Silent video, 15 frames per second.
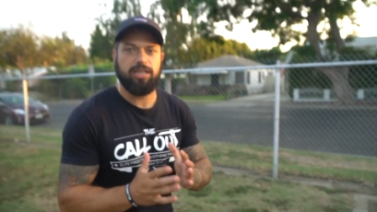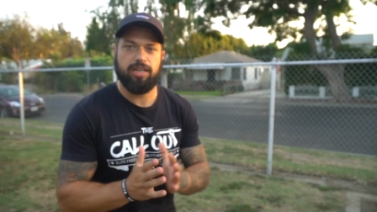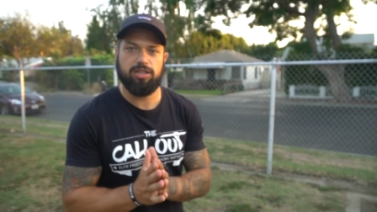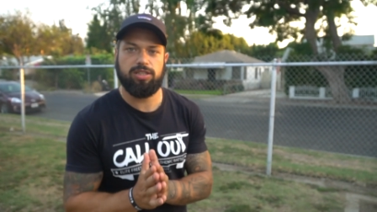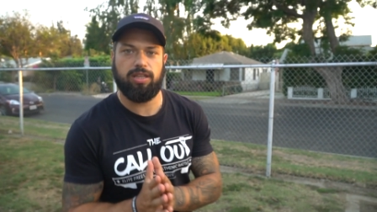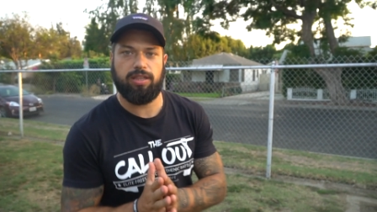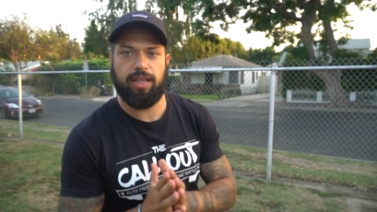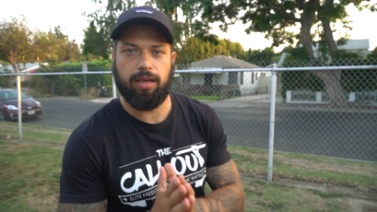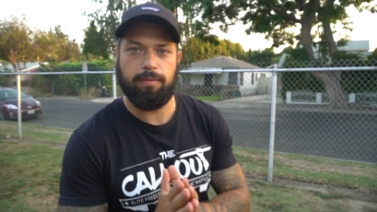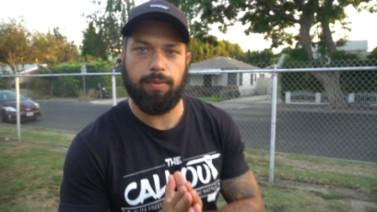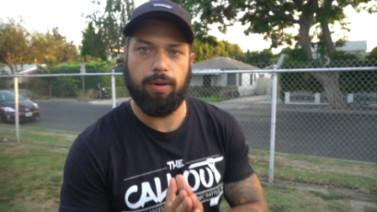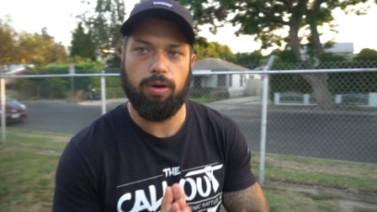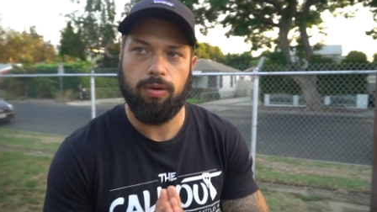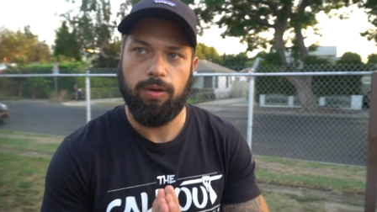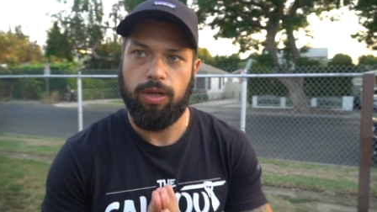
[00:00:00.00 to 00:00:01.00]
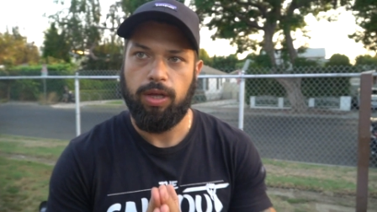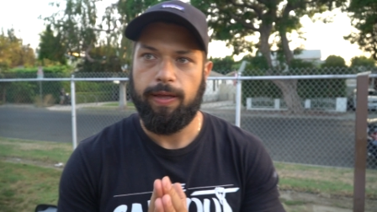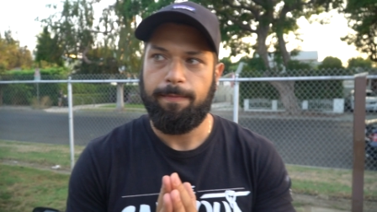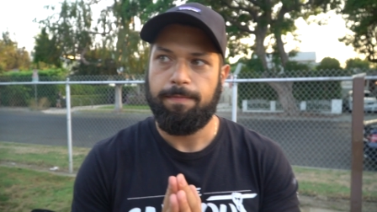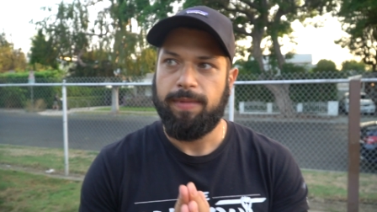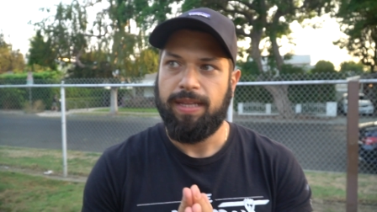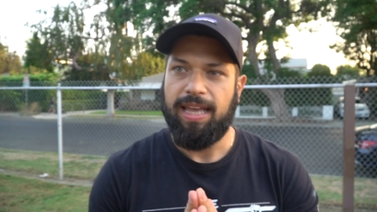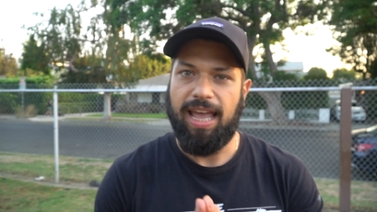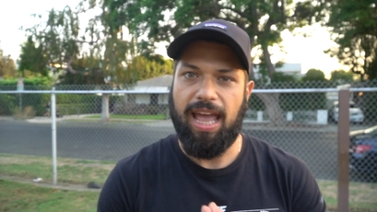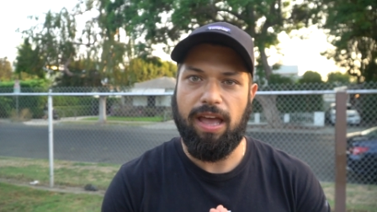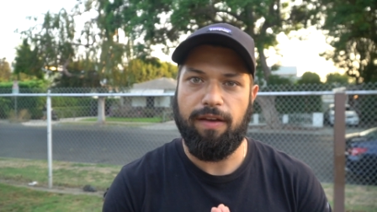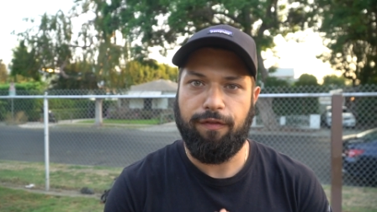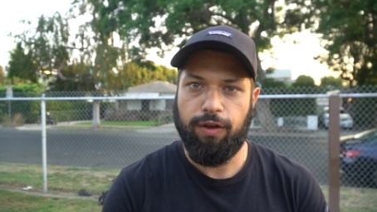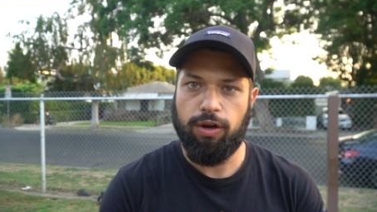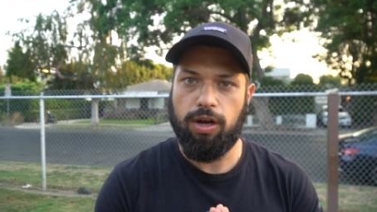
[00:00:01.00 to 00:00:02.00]
here's the thing, bro.
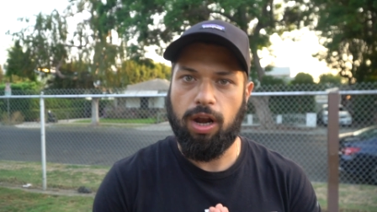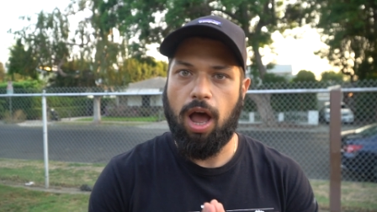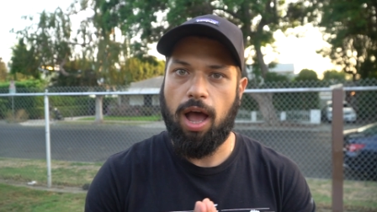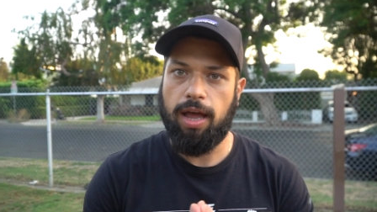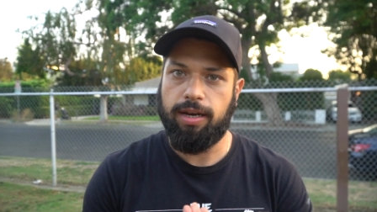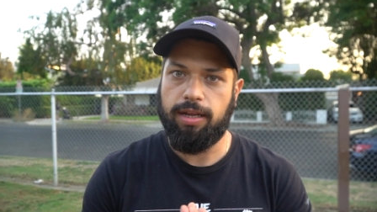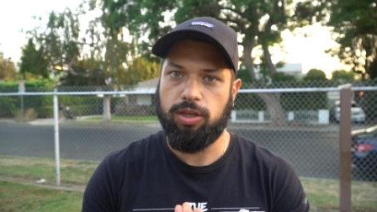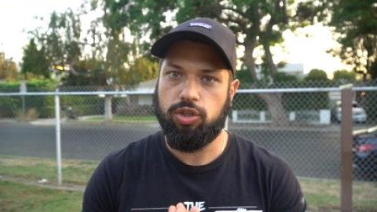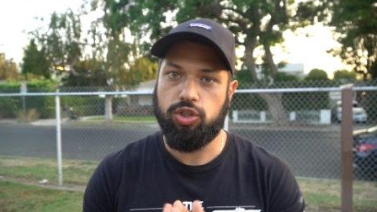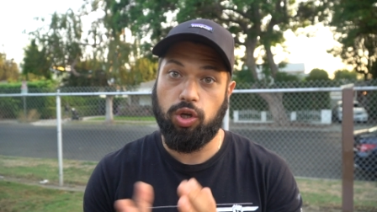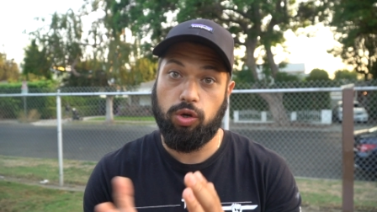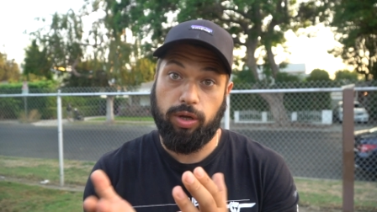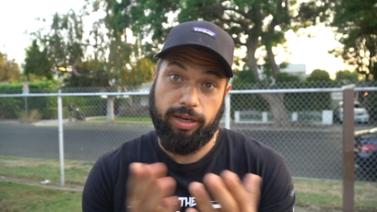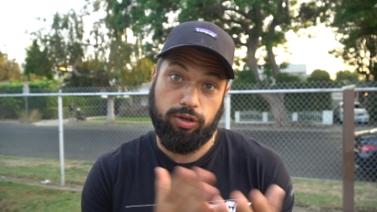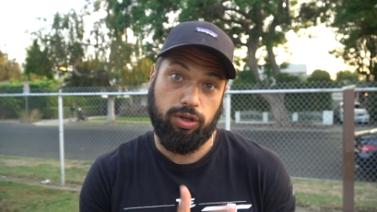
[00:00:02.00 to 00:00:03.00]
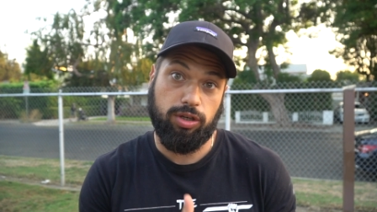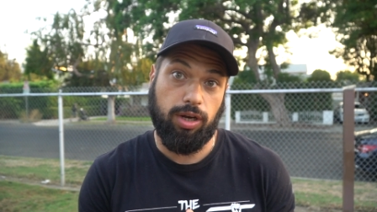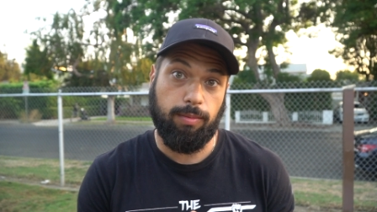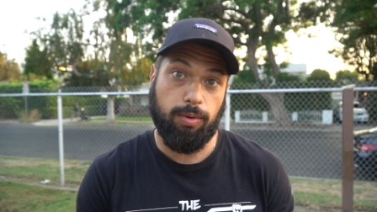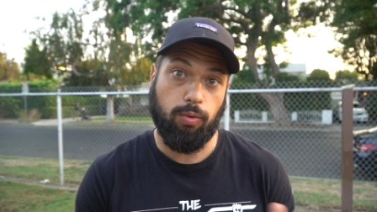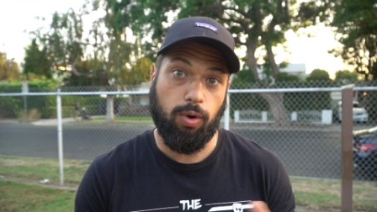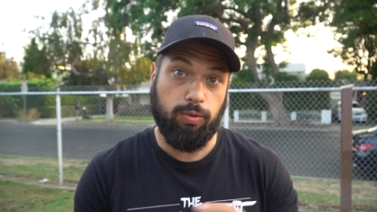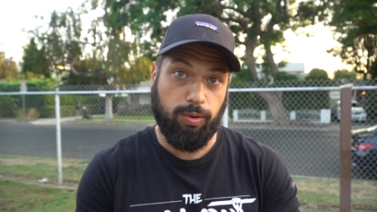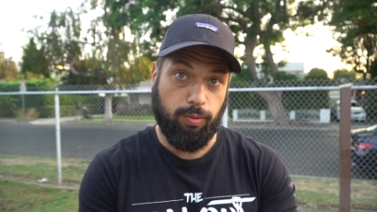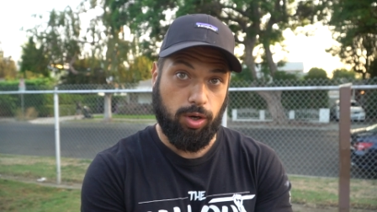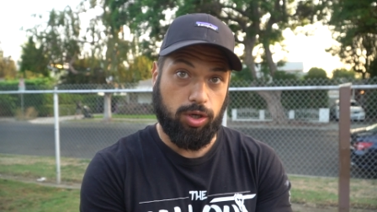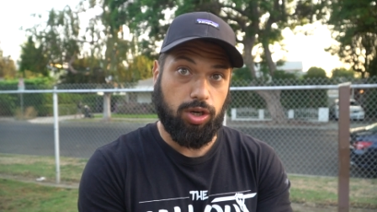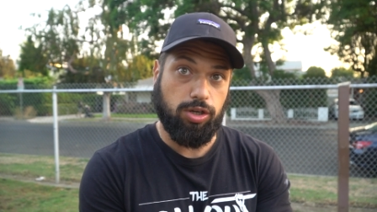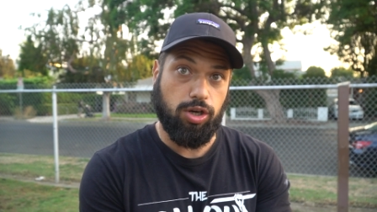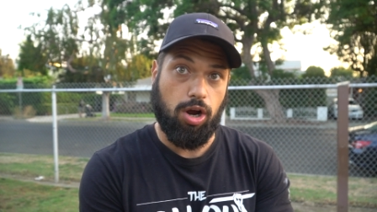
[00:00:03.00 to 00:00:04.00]
If you're not, so in drill number 1, we
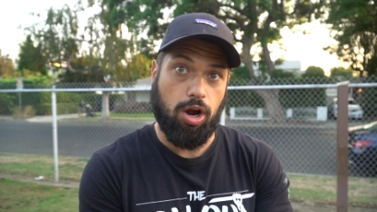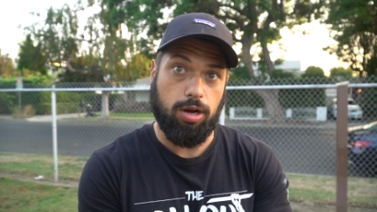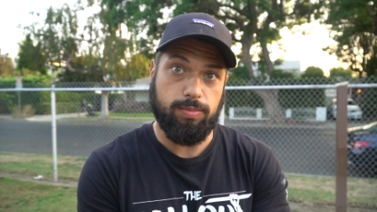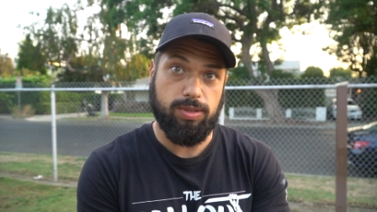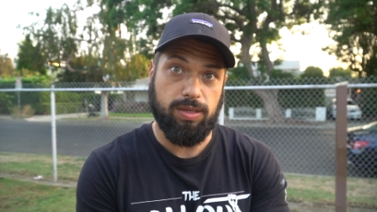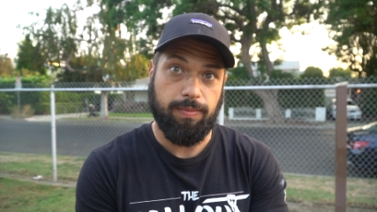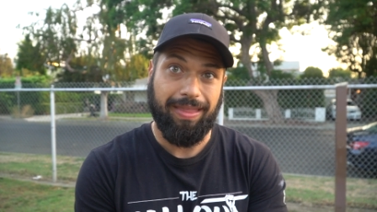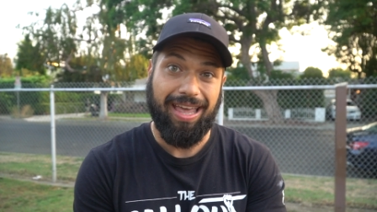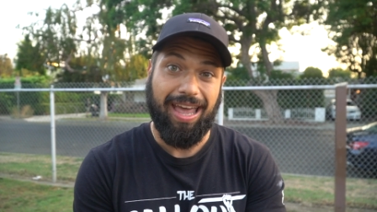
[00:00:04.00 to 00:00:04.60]
worked on your arms.